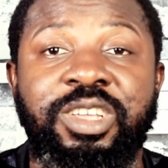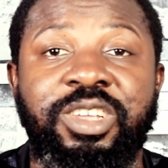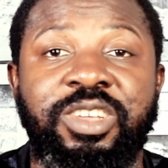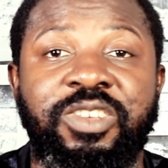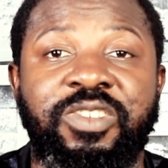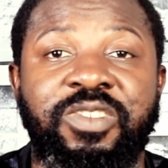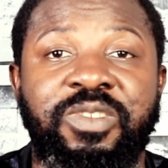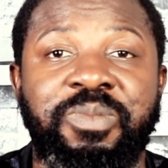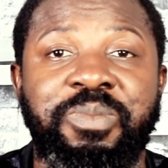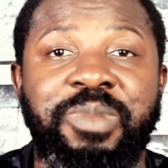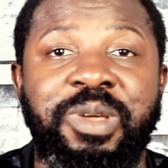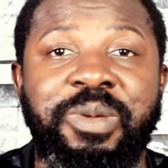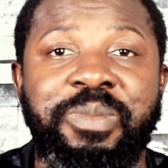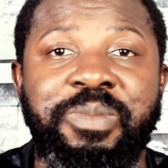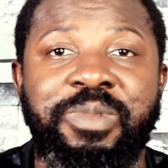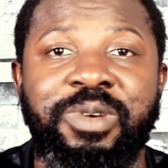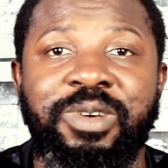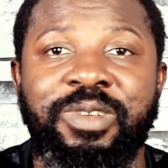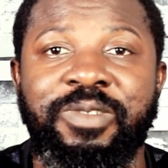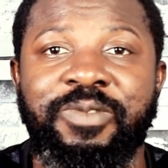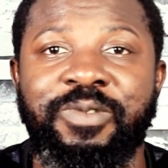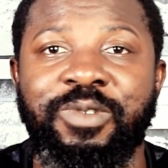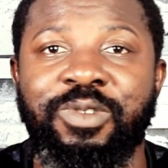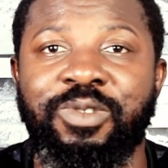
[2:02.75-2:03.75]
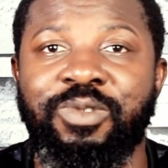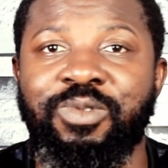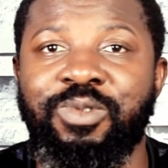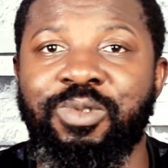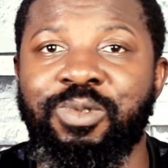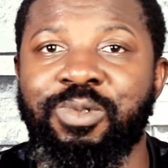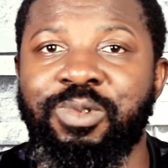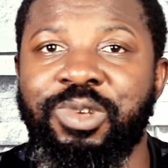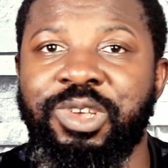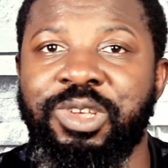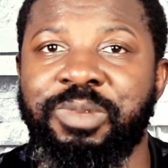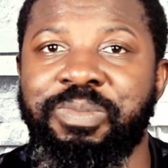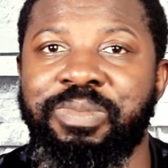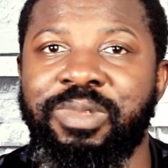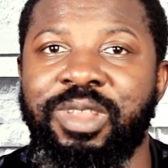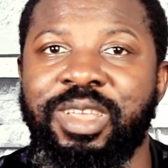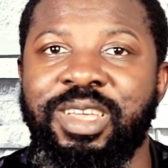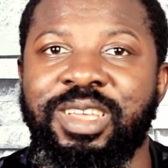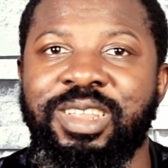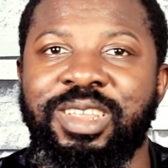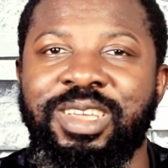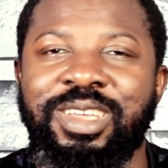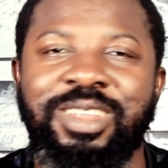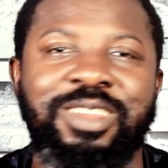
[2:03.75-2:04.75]
she's remembered for the role she
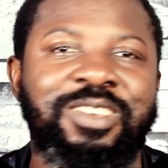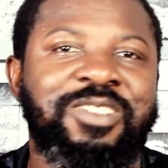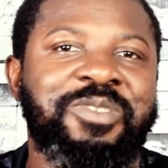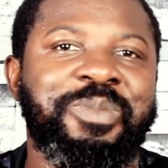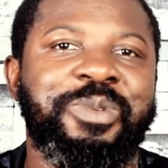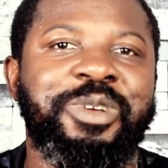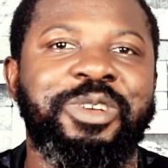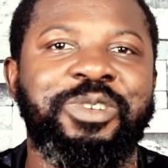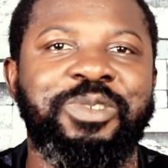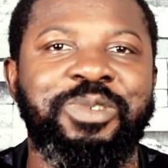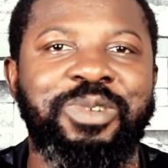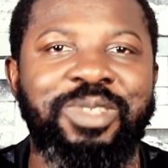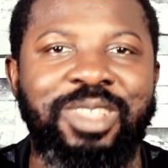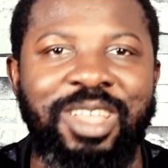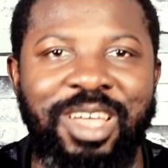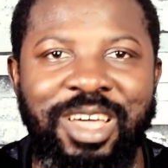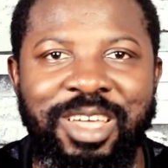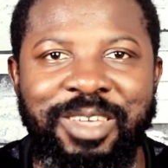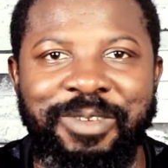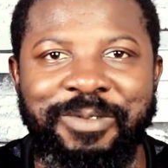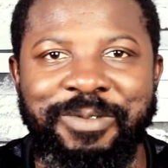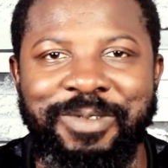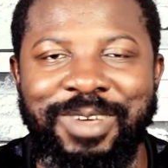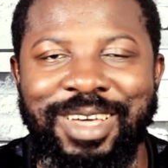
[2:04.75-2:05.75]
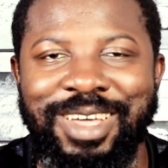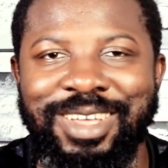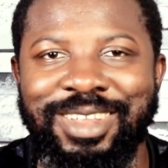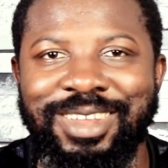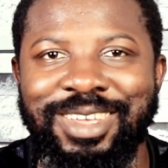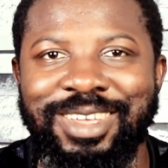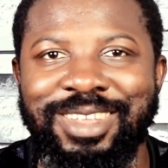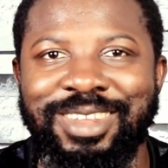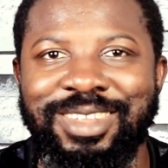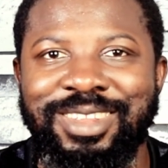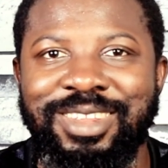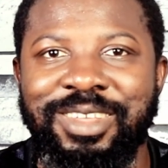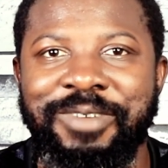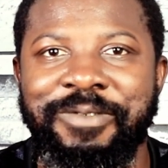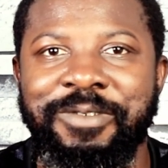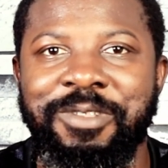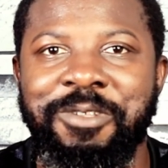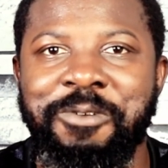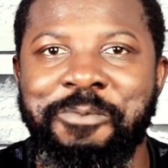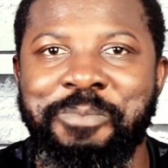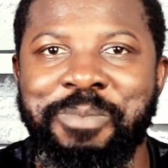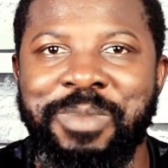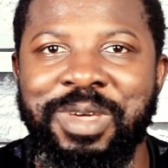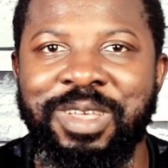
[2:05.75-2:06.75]
played in the spiritual life and in the
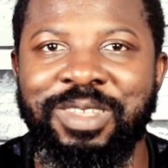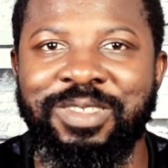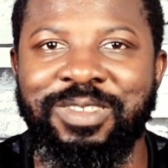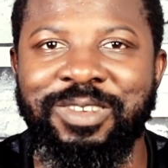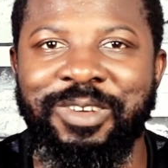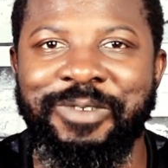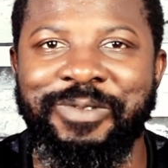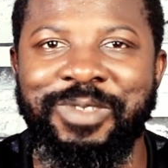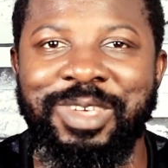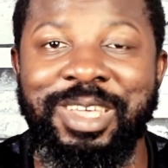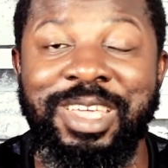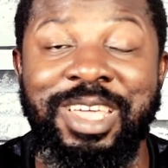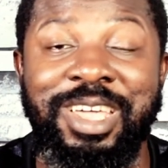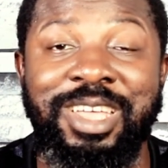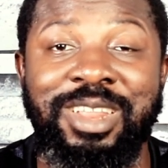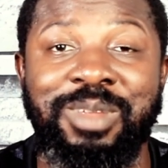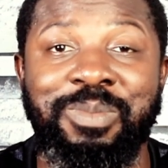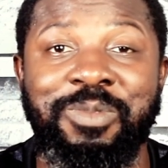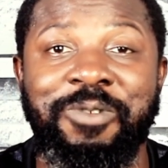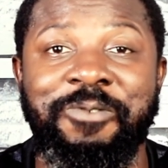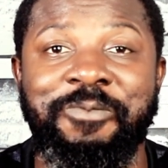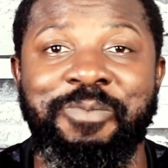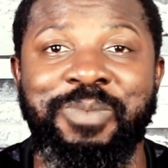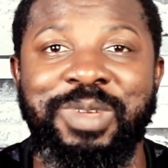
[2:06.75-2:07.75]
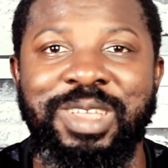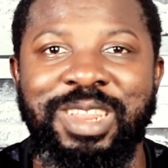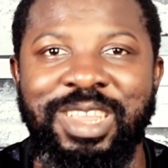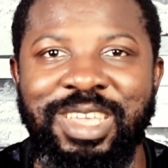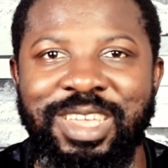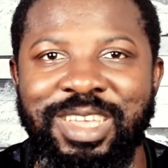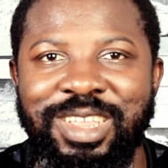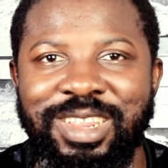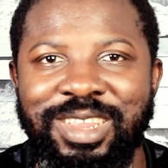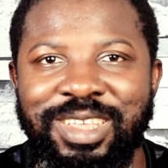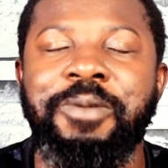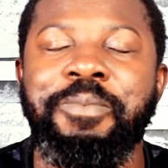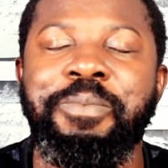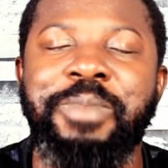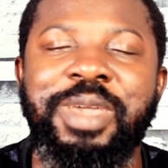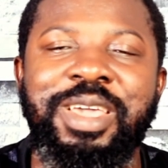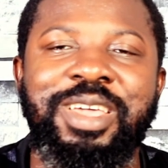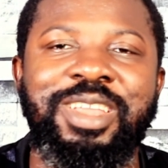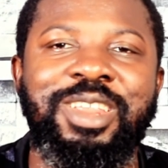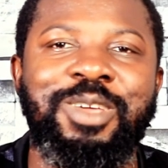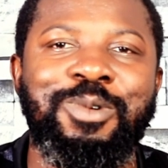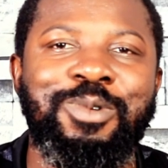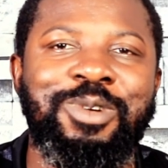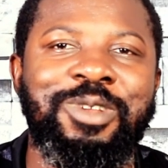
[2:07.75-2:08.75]
development of the Kingdom of Benin,
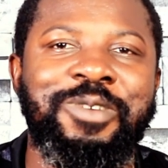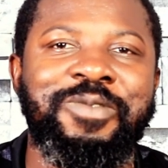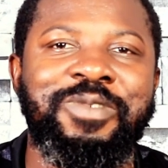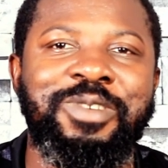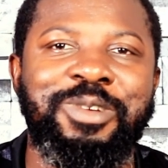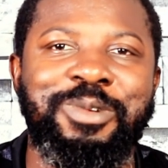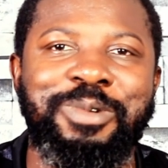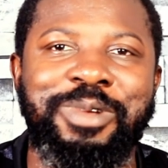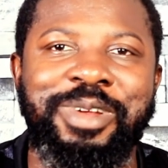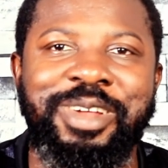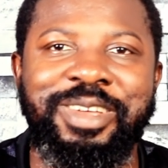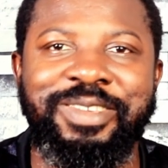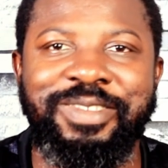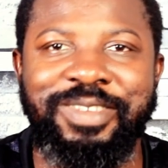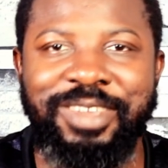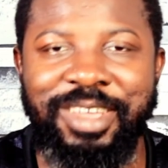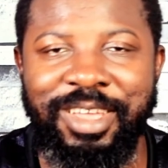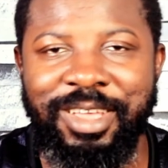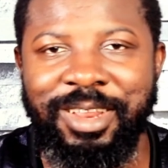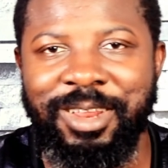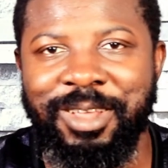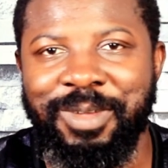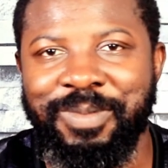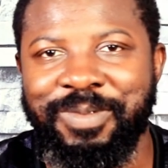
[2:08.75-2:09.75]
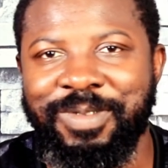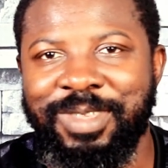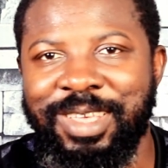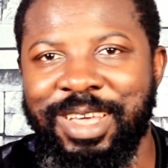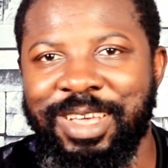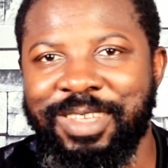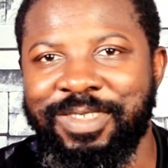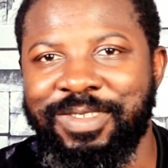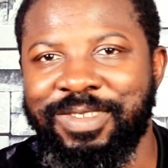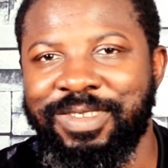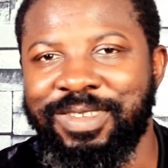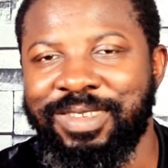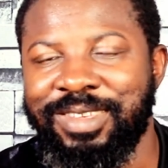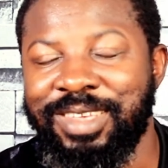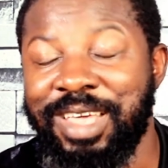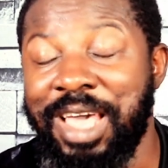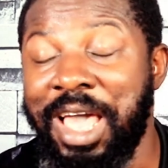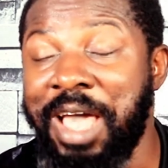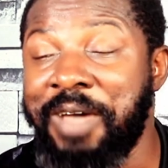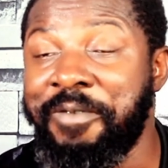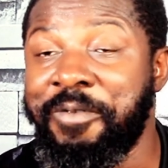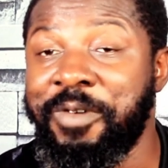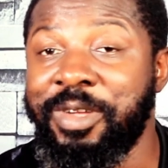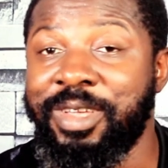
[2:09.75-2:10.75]
making it one of the greatest kingdoms that
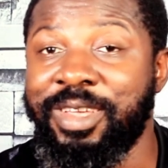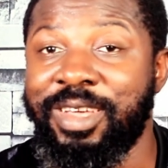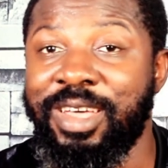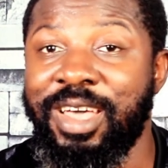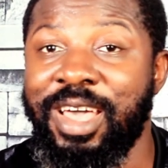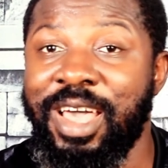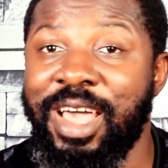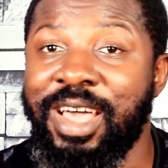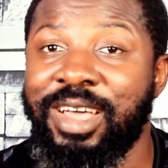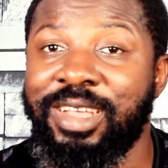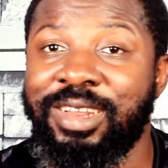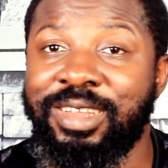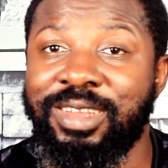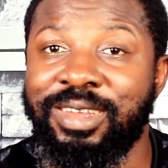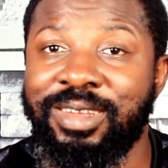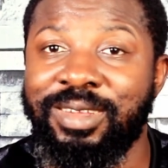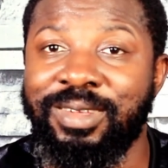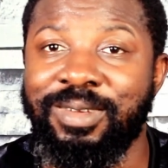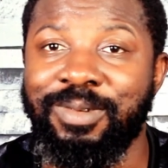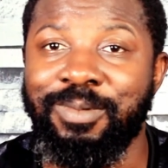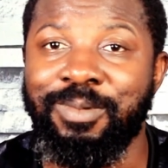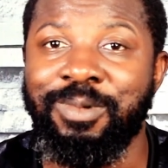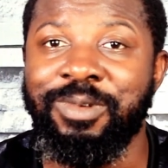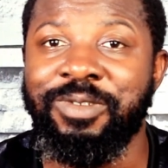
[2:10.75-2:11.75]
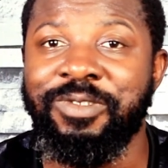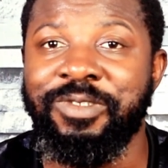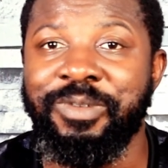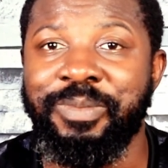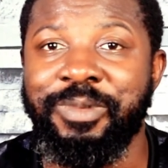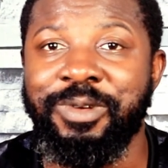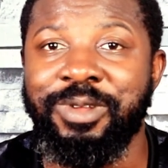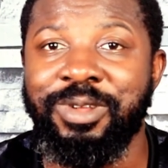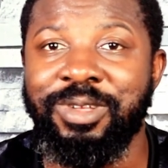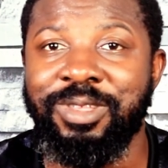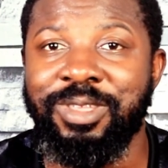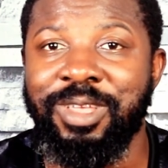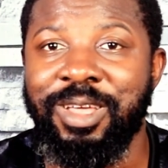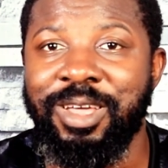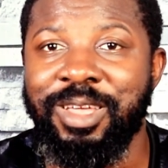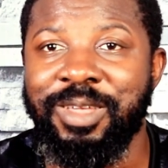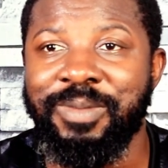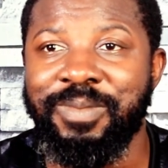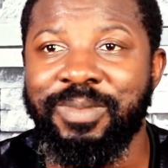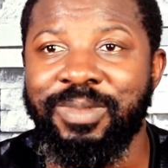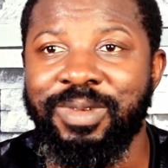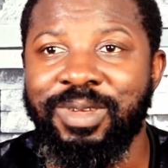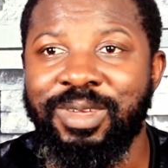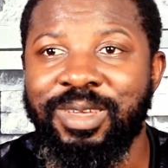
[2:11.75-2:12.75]
Africa had once upon a
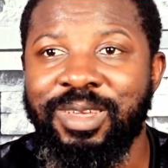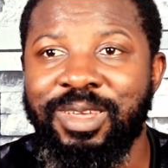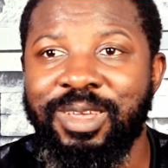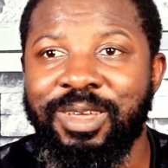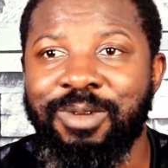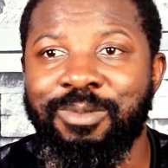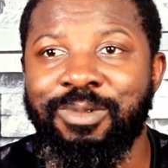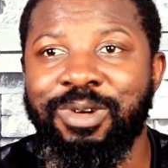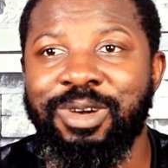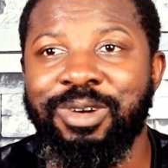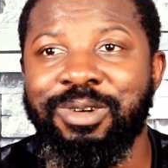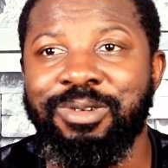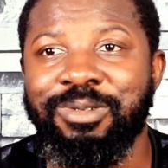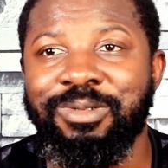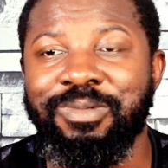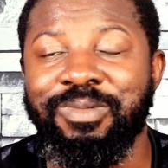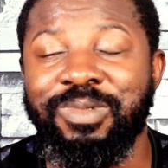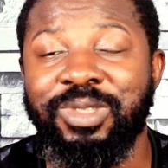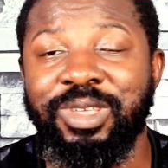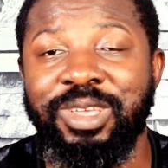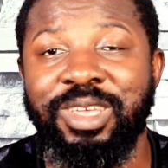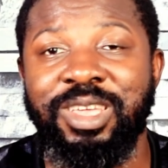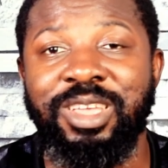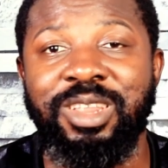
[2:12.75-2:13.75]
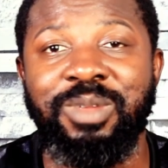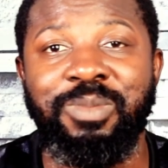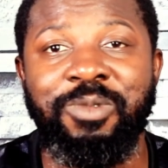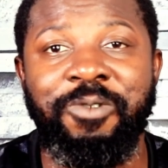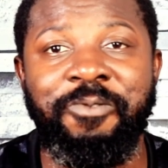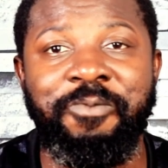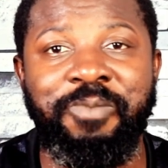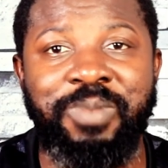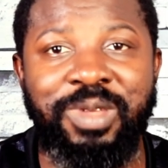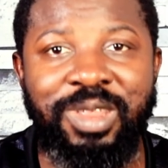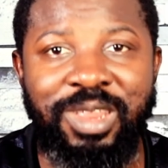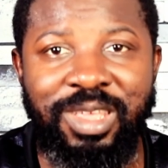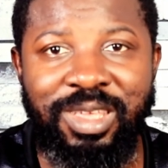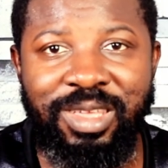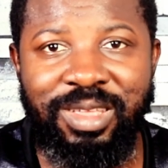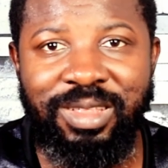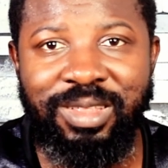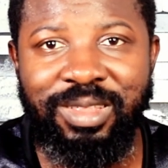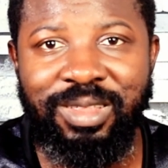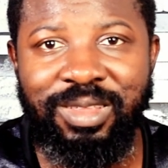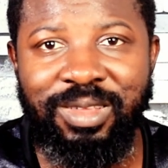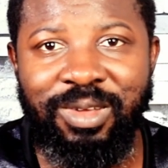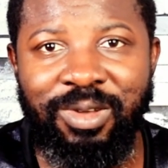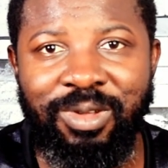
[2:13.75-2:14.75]
time. Well, the Kingdom of
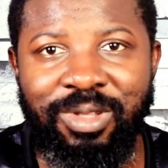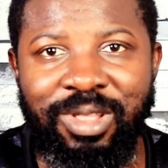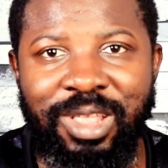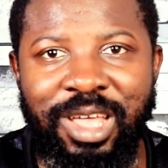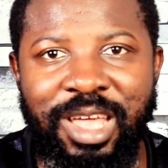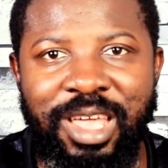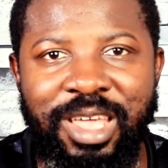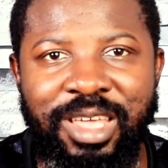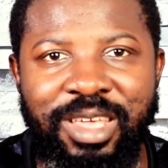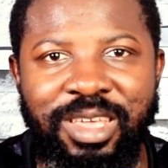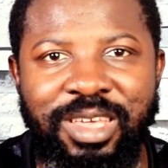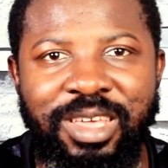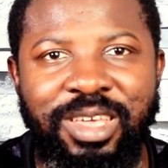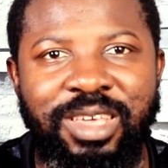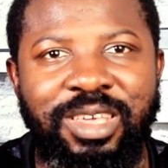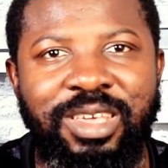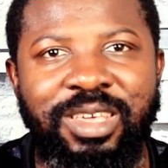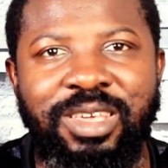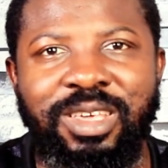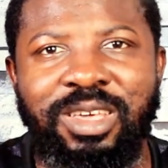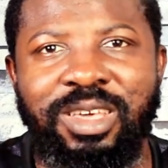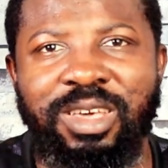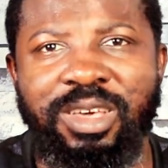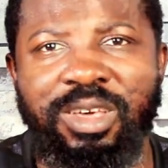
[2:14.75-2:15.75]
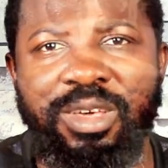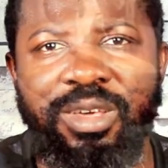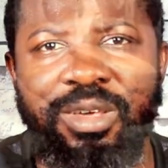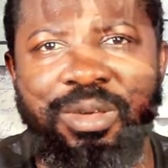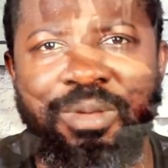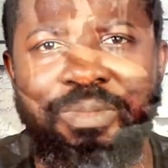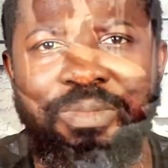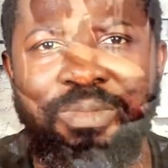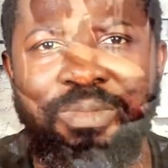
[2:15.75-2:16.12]
Benin, unlike uh,